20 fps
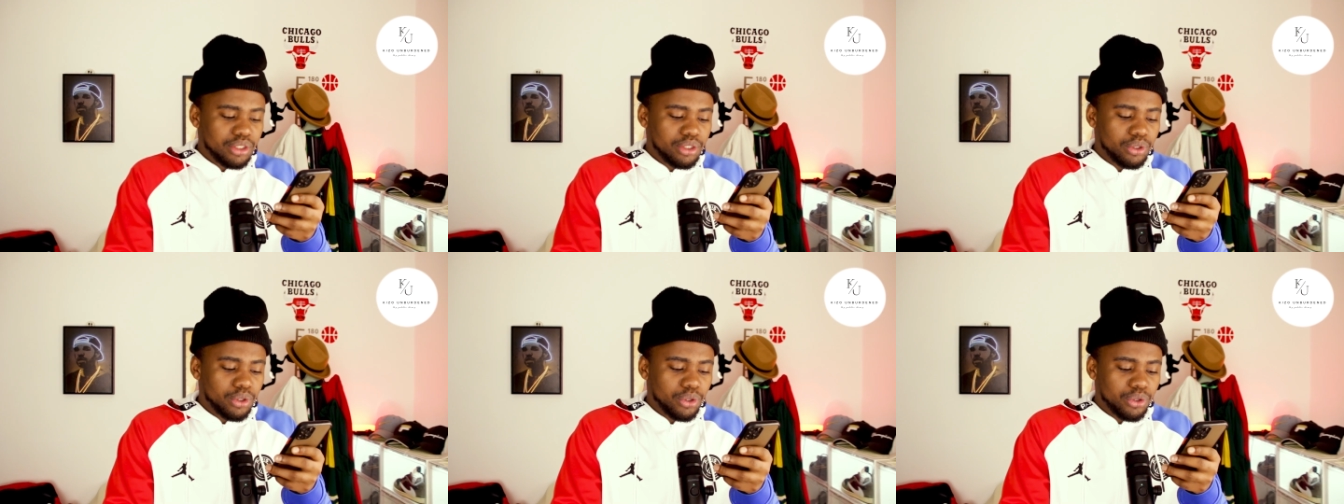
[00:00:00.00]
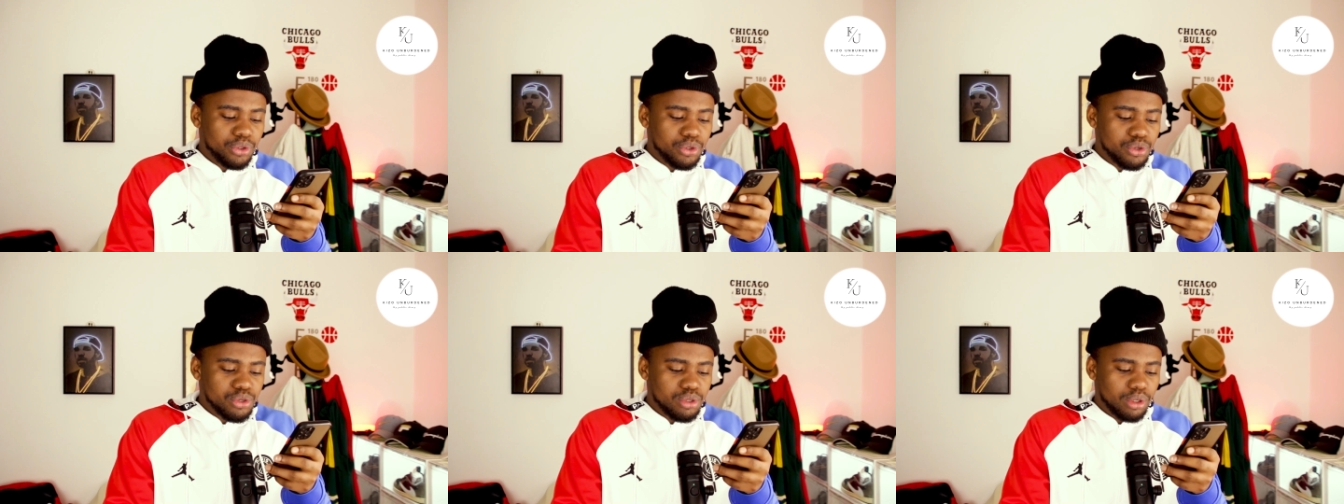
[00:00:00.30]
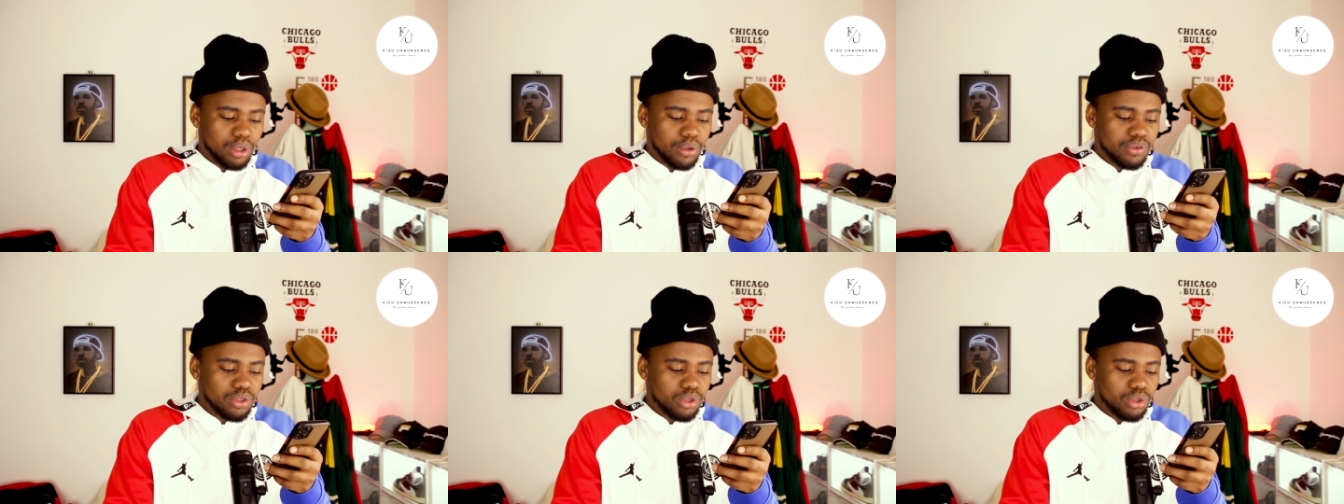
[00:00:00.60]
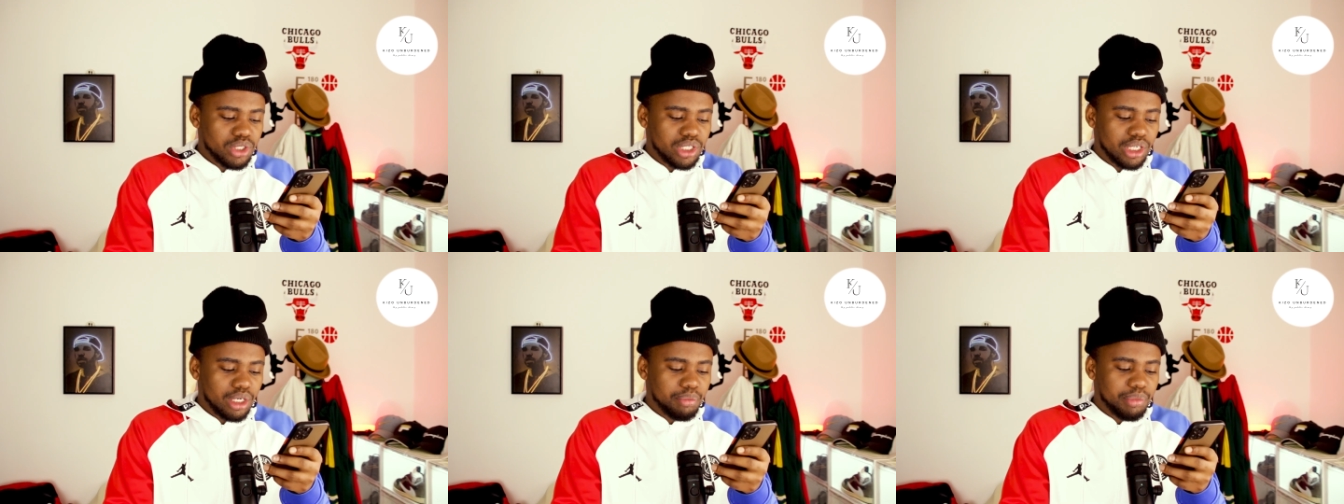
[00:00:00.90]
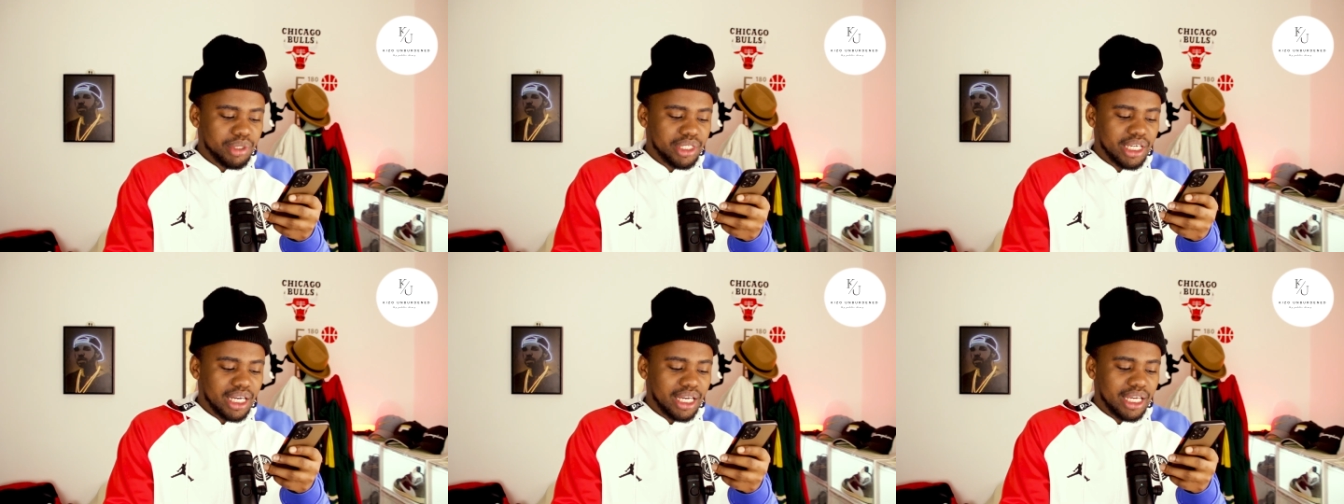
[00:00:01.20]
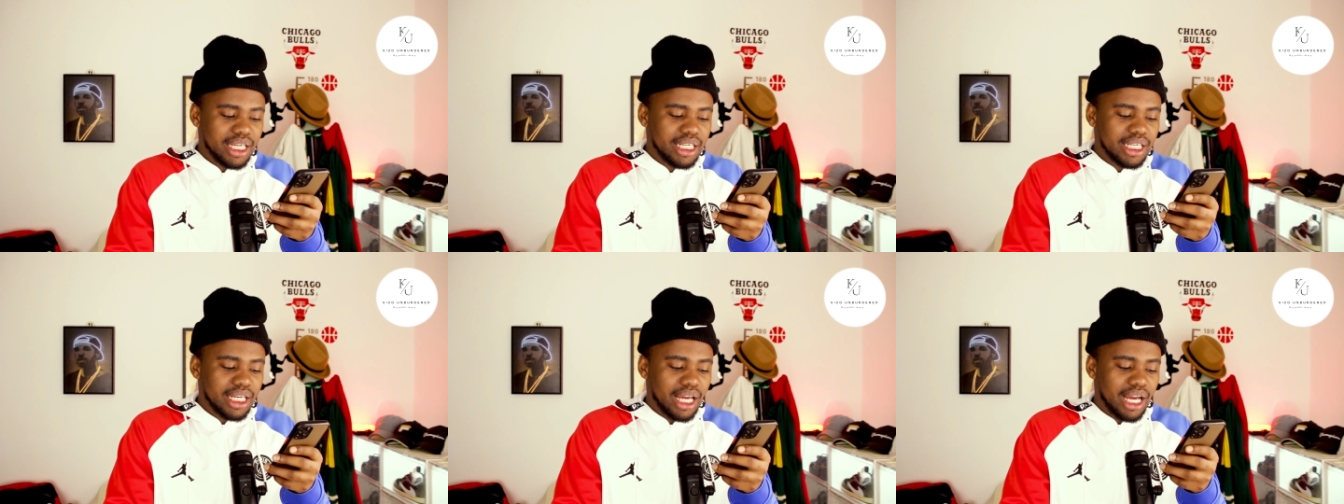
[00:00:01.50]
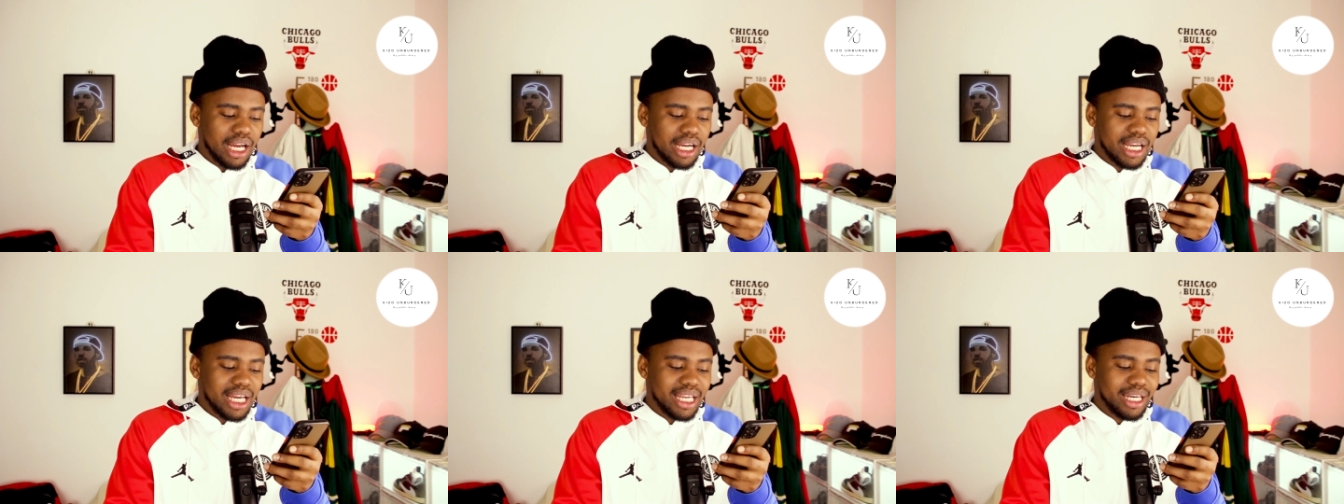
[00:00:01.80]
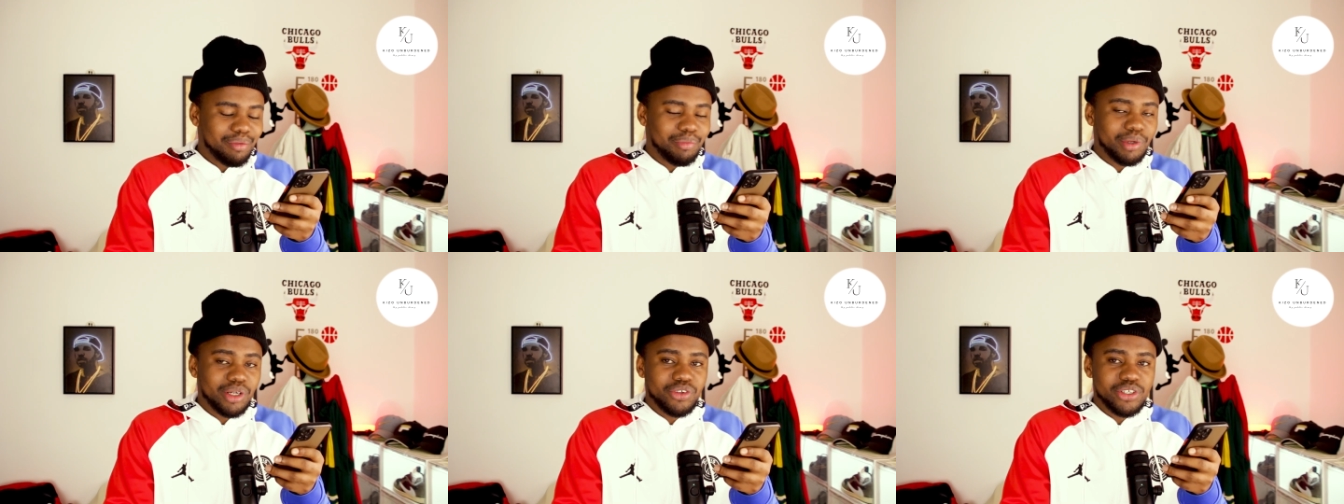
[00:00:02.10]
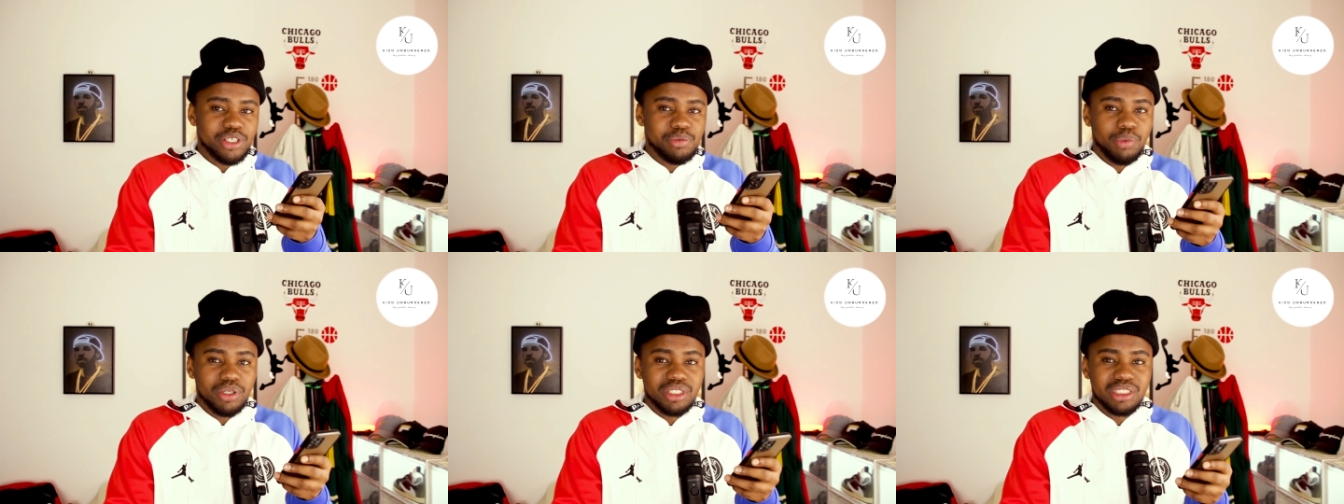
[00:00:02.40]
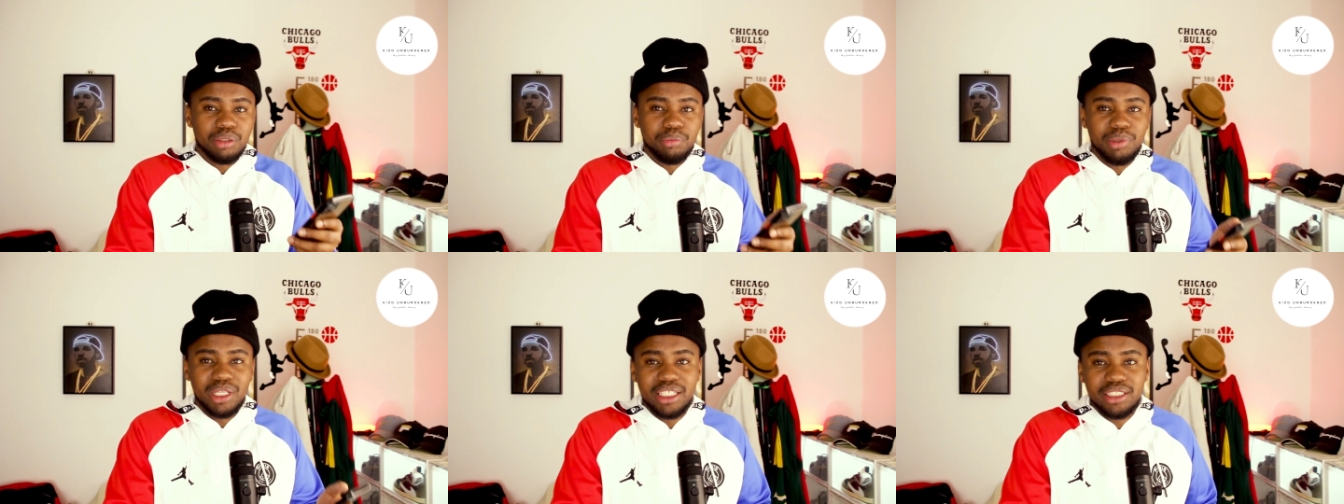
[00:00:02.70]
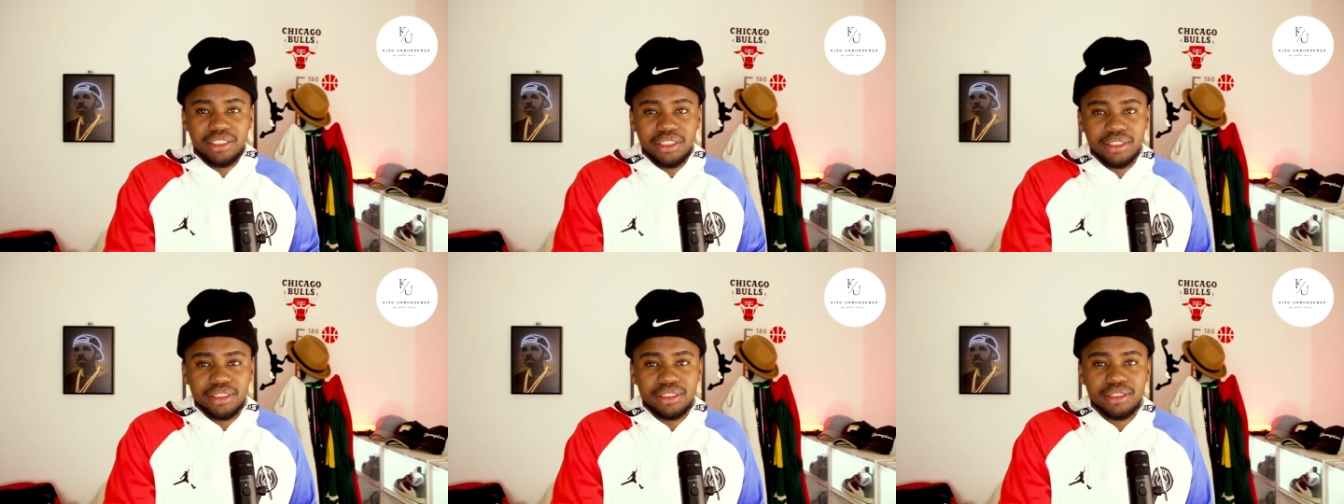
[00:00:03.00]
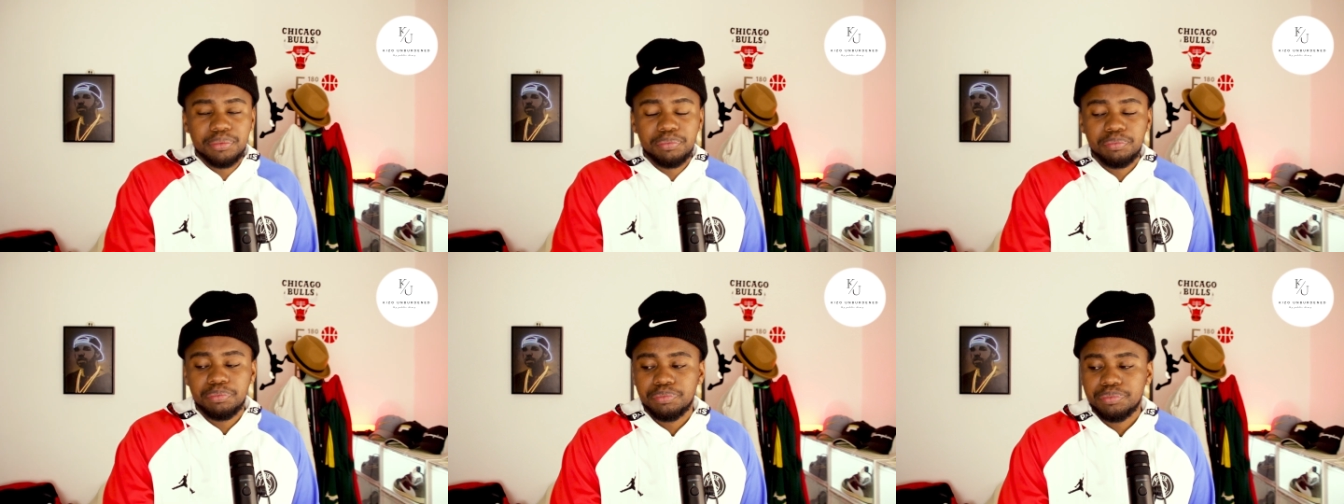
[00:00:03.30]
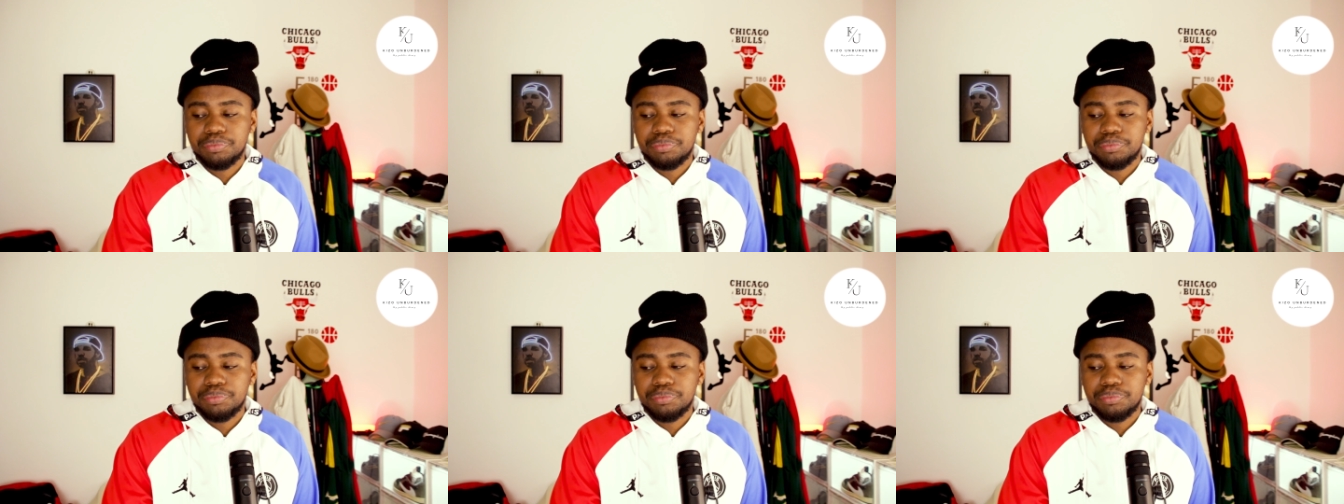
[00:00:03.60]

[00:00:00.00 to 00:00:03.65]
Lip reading: your use of social media and academic responsibilities?